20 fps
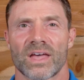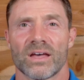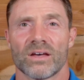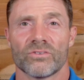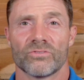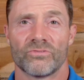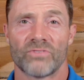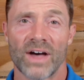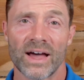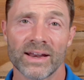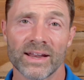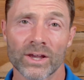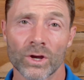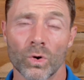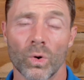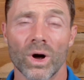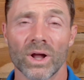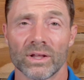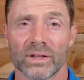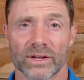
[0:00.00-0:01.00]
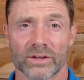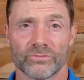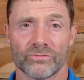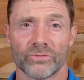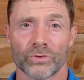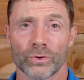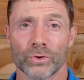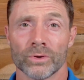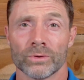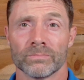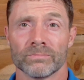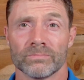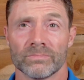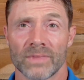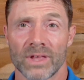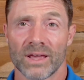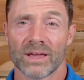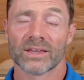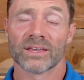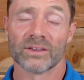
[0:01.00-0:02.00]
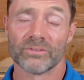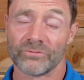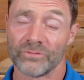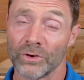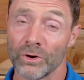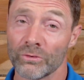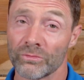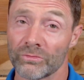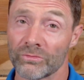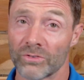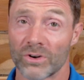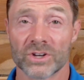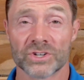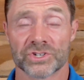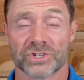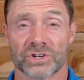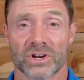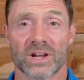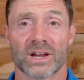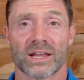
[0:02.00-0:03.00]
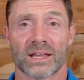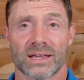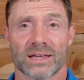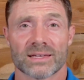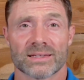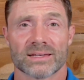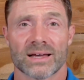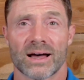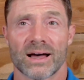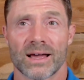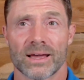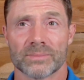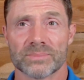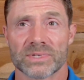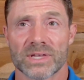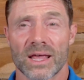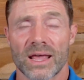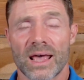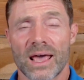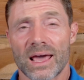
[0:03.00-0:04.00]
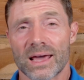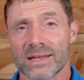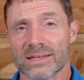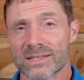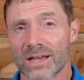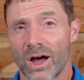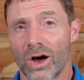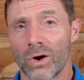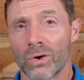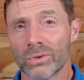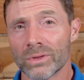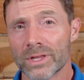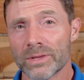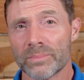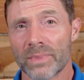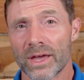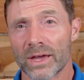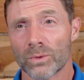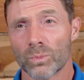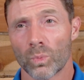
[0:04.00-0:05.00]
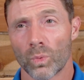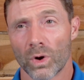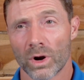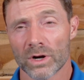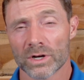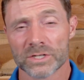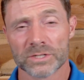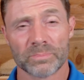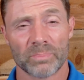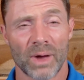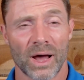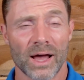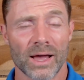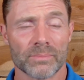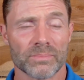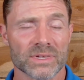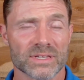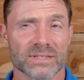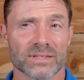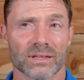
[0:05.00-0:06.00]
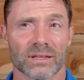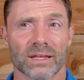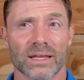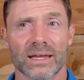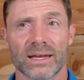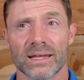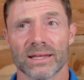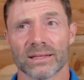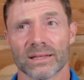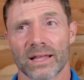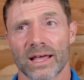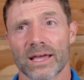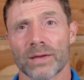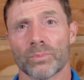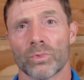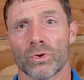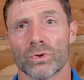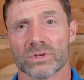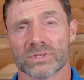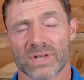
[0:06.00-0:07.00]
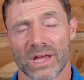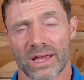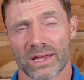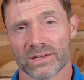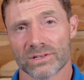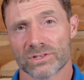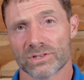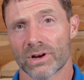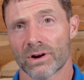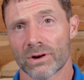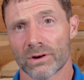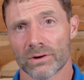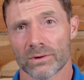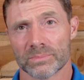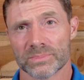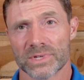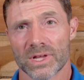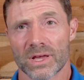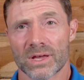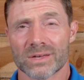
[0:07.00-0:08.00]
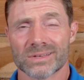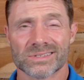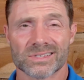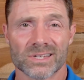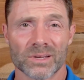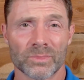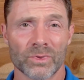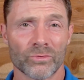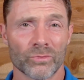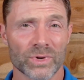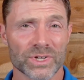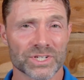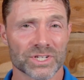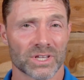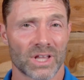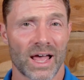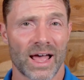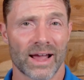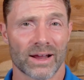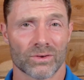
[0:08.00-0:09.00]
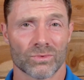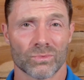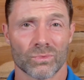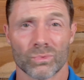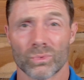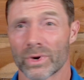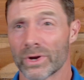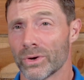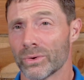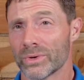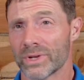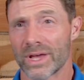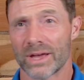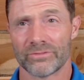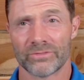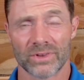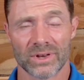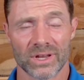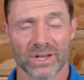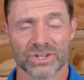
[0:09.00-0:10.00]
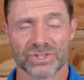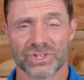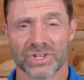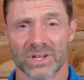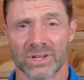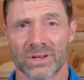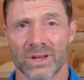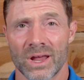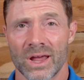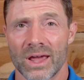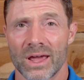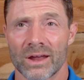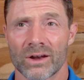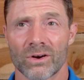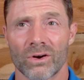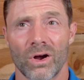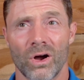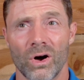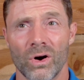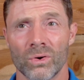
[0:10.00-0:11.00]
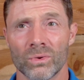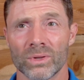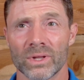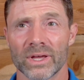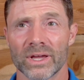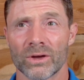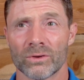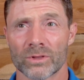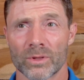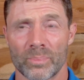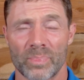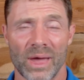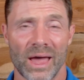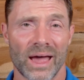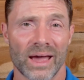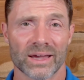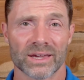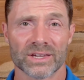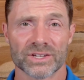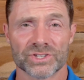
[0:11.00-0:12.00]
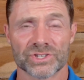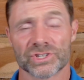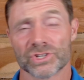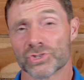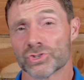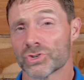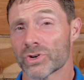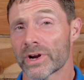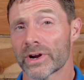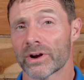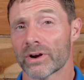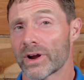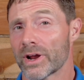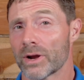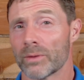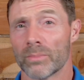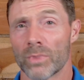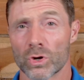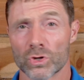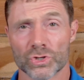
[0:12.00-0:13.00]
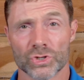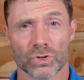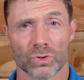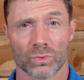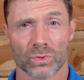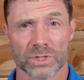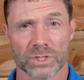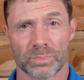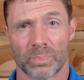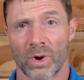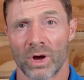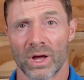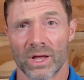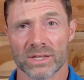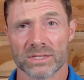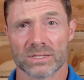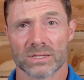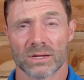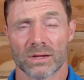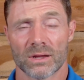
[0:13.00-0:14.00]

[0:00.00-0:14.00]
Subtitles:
Finding quality food can feel frustrating at times, and it's only made worse by misleading labels and terms, some of which lack real definition and are only on the package to trigger an emotional response.